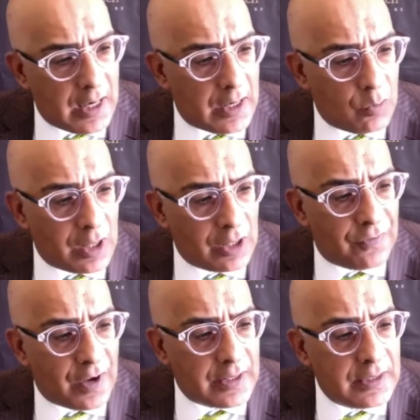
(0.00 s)
wealth
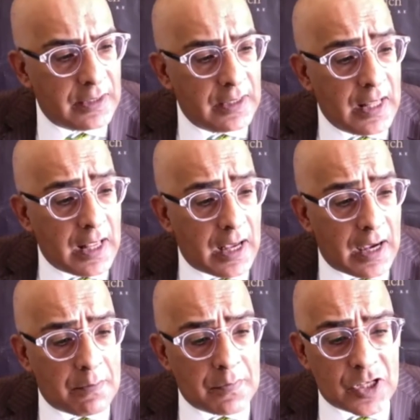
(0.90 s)
fund.
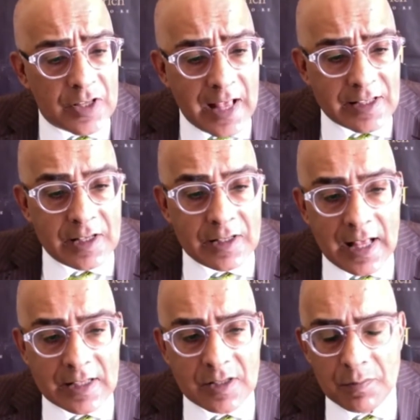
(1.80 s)
So
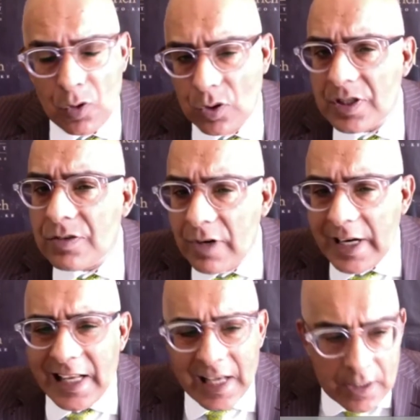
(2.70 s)
that's important.
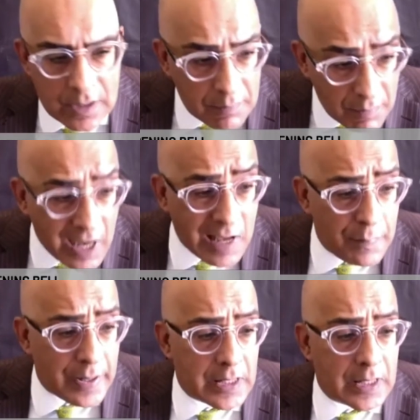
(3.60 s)
Really, in my
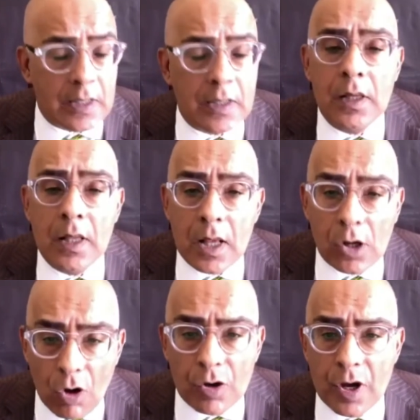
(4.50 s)
opinion,
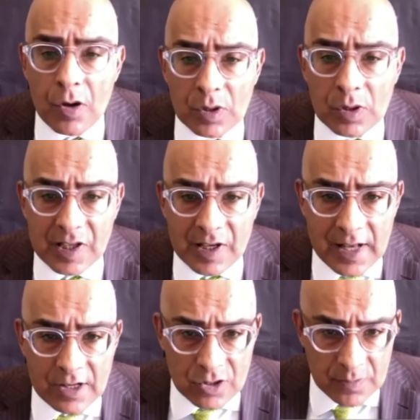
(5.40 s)
Congo will turn
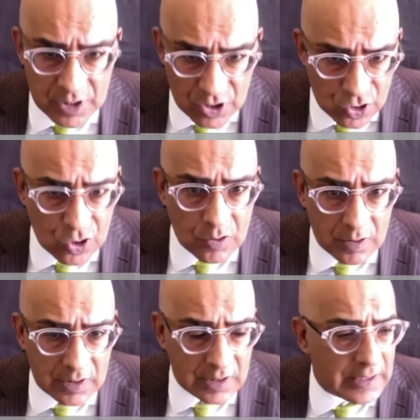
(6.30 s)
out to be the
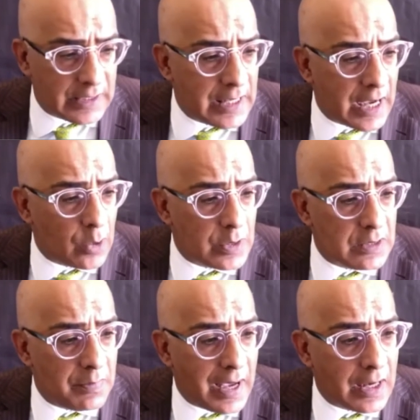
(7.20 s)
jewel in the equity
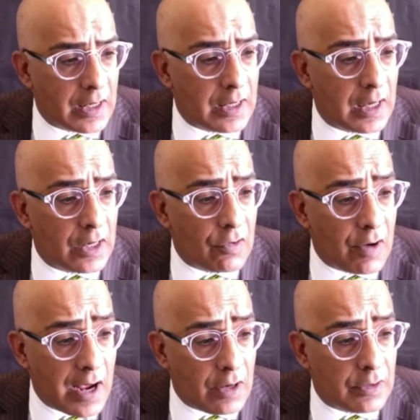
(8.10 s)
bank
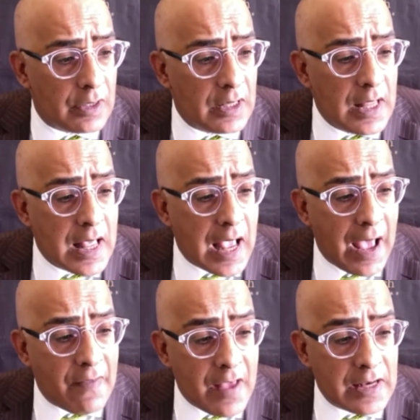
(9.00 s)
crown.
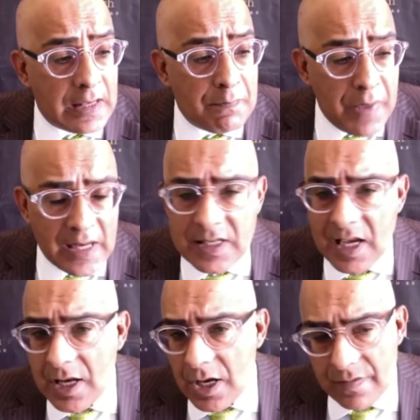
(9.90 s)
And then big
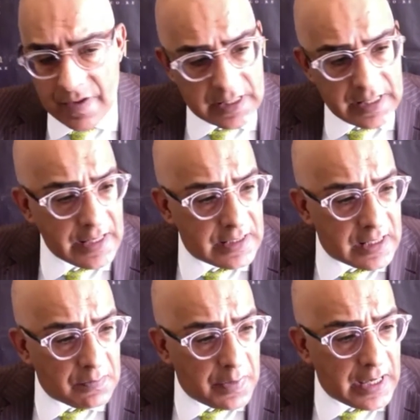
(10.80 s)
turnover at
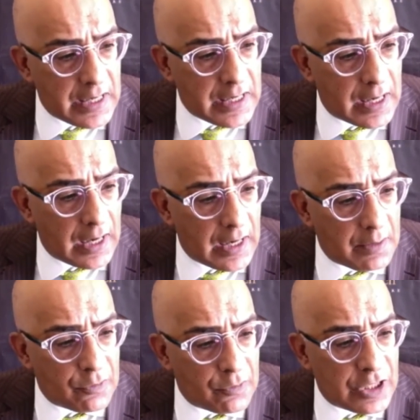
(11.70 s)
KCB,
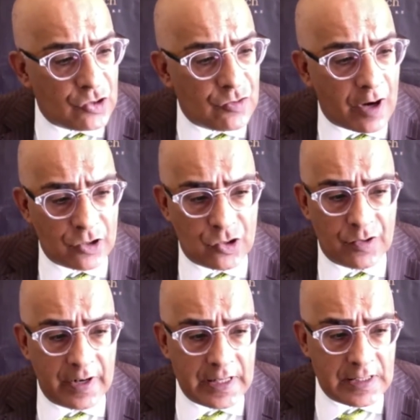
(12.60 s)

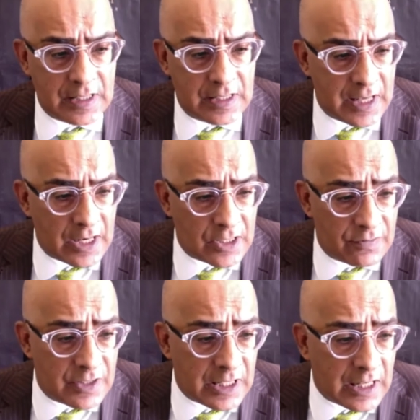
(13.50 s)
restructuring its
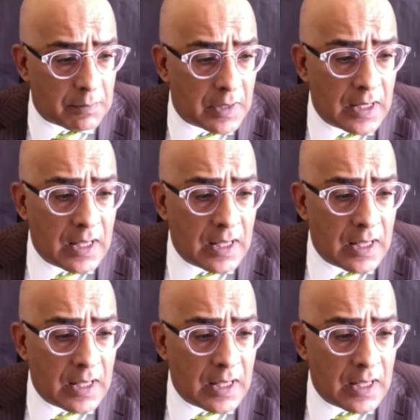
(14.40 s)
executive team,